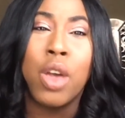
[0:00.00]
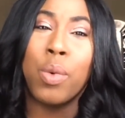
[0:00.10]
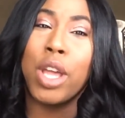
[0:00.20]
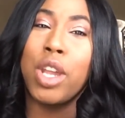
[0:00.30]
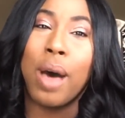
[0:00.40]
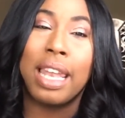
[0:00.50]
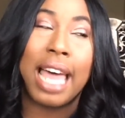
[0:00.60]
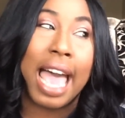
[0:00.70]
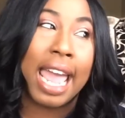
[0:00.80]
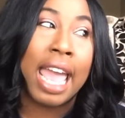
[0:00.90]
well, no, I
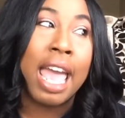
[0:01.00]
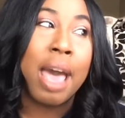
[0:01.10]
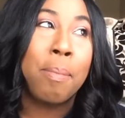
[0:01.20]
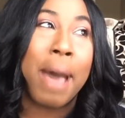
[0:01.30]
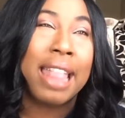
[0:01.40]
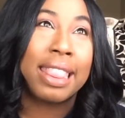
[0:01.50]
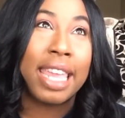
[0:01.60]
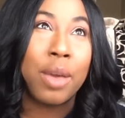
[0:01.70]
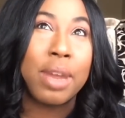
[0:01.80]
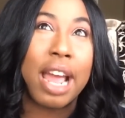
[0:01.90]
lie. I
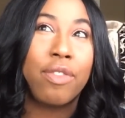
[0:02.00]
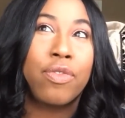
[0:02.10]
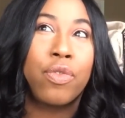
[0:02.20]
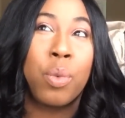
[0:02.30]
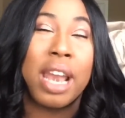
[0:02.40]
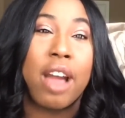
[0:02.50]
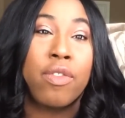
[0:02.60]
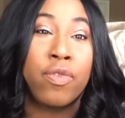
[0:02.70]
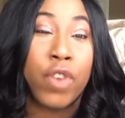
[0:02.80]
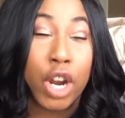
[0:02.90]
think when I
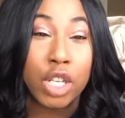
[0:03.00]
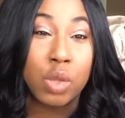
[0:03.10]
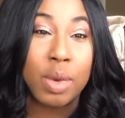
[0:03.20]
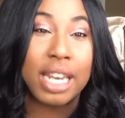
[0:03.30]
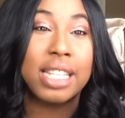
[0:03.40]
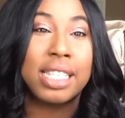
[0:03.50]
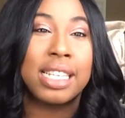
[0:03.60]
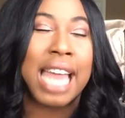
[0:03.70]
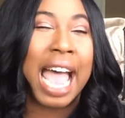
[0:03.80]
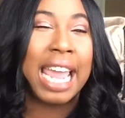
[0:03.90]
first went in to
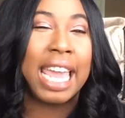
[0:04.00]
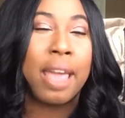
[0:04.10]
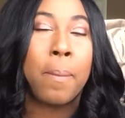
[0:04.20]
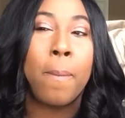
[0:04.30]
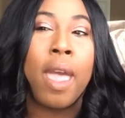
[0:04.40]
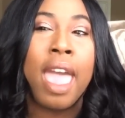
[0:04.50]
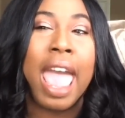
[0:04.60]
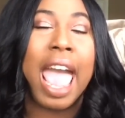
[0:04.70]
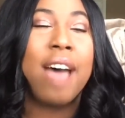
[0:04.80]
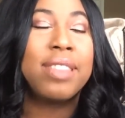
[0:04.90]
dye it,
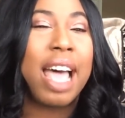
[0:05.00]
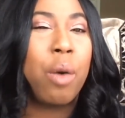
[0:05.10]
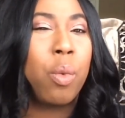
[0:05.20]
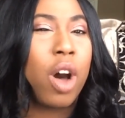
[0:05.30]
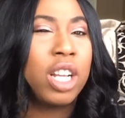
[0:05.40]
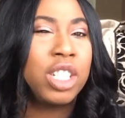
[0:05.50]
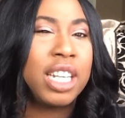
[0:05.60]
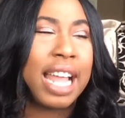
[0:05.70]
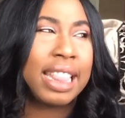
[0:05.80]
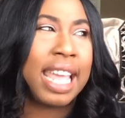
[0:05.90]
after I washed
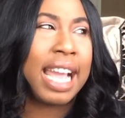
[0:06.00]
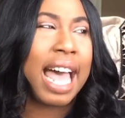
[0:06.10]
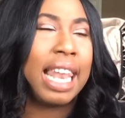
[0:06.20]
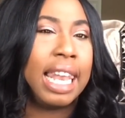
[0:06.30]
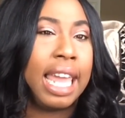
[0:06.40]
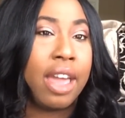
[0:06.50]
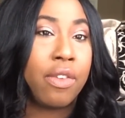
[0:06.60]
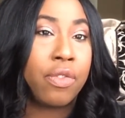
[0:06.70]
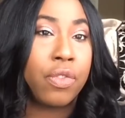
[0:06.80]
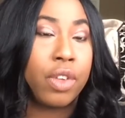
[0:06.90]
it, I think I
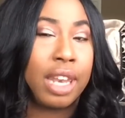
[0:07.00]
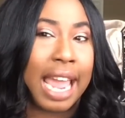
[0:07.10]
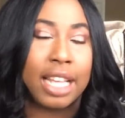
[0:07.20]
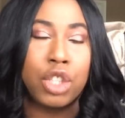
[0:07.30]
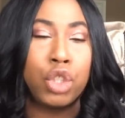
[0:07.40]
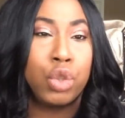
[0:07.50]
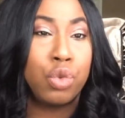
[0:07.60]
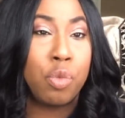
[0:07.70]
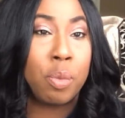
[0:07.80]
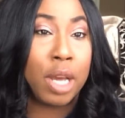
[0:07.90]
left like
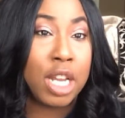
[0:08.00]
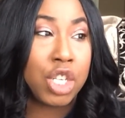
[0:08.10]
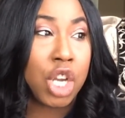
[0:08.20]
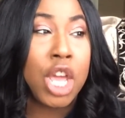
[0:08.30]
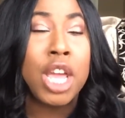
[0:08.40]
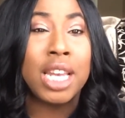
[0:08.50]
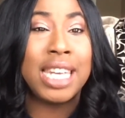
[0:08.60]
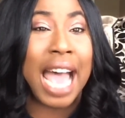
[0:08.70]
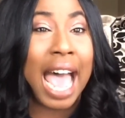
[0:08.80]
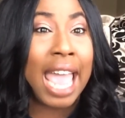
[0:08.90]
too much
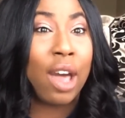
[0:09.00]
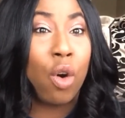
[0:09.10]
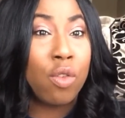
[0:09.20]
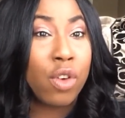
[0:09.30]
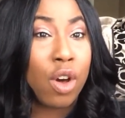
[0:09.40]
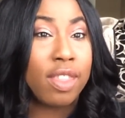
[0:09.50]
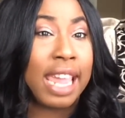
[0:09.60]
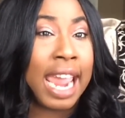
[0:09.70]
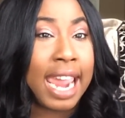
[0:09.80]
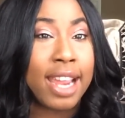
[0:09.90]
dye over on the
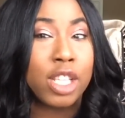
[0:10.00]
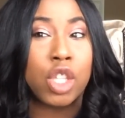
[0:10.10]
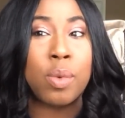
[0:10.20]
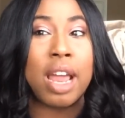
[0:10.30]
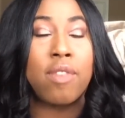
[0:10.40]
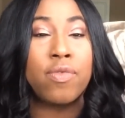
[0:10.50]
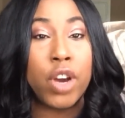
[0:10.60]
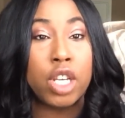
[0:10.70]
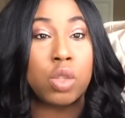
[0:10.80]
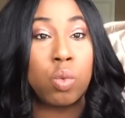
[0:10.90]
hair. So when I
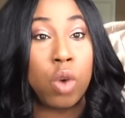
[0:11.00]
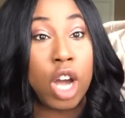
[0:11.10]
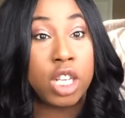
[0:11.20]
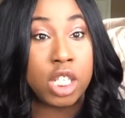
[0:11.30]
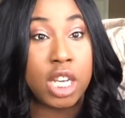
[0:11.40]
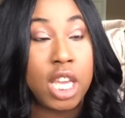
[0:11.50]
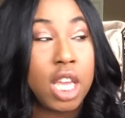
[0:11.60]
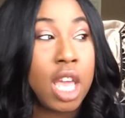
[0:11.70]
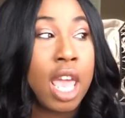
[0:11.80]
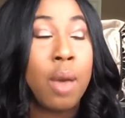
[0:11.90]
first washed
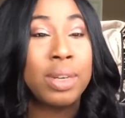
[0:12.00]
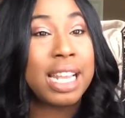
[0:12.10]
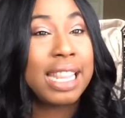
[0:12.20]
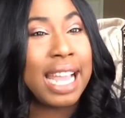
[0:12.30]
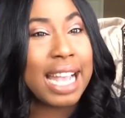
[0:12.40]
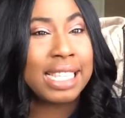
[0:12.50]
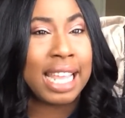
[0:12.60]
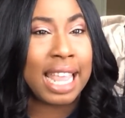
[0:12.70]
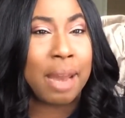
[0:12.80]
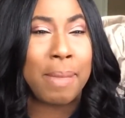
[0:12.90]
it, which I think I
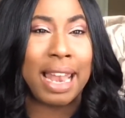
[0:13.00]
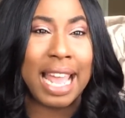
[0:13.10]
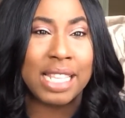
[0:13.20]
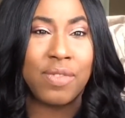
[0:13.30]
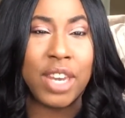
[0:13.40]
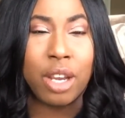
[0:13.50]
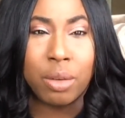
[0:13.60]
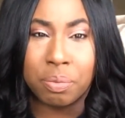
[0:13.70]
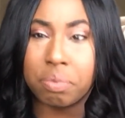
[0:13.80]
said that in my last video,